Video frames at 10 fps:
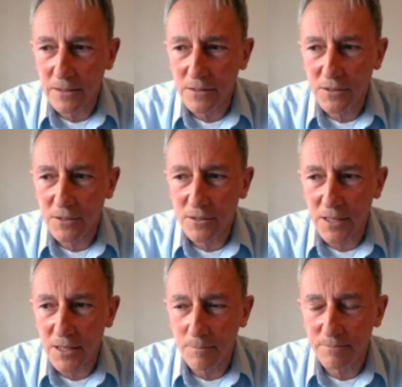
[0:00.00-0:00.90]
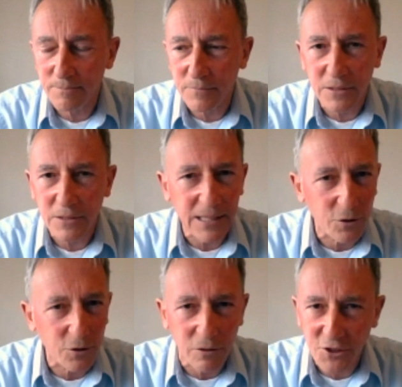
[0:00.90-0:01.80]
some
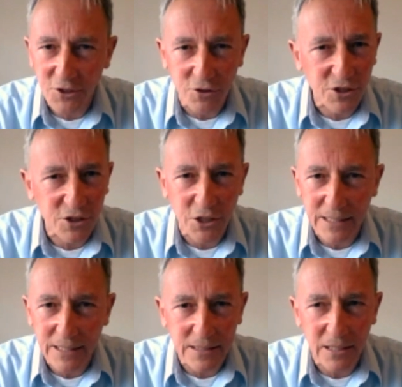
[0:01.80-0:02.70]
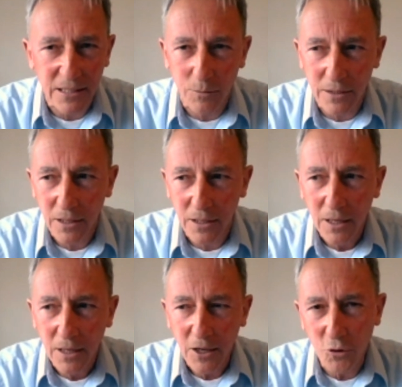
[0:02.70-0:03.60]
technical issues that you had to deal with
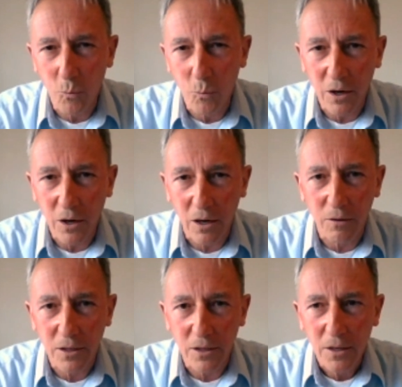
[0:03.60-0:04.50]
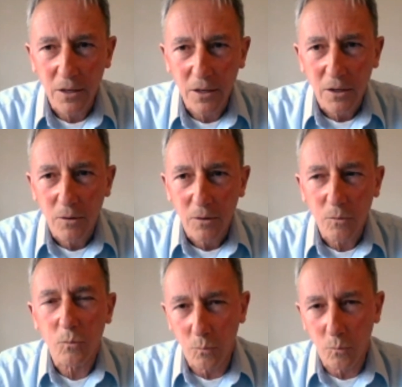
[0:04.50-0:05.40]
and your workload
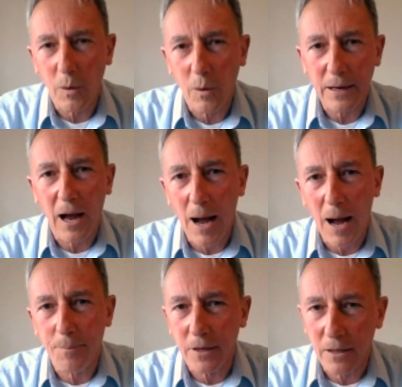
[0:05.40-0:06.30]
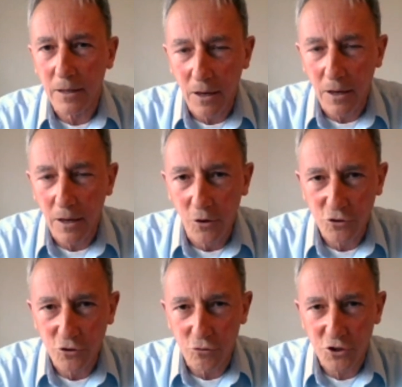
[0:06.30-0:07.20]
went up a notch
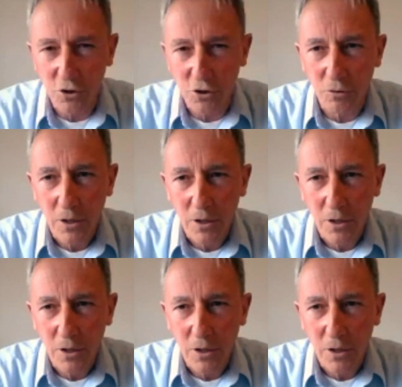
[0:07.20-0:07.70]
or two,